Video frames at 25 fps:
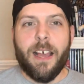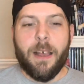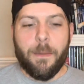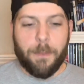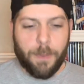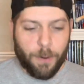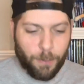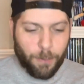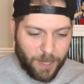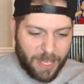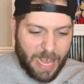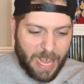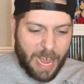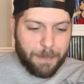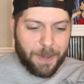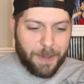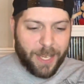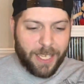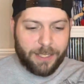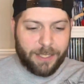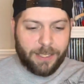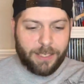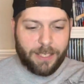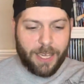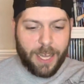But with that
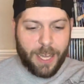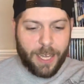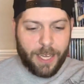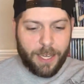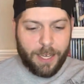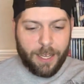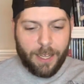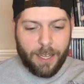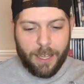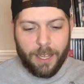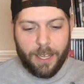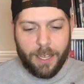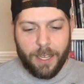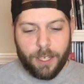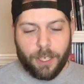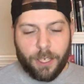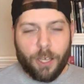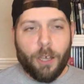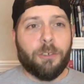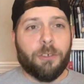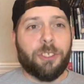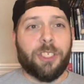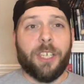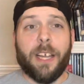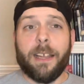being said,
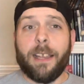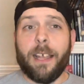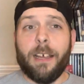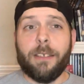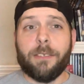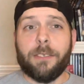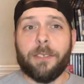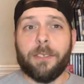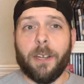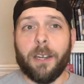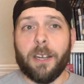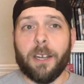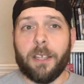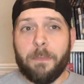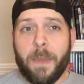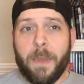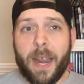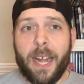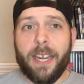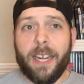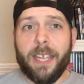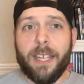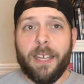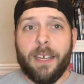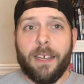go check out Sonic
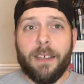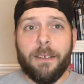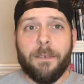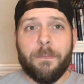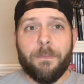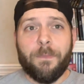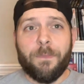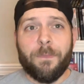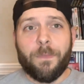Mania.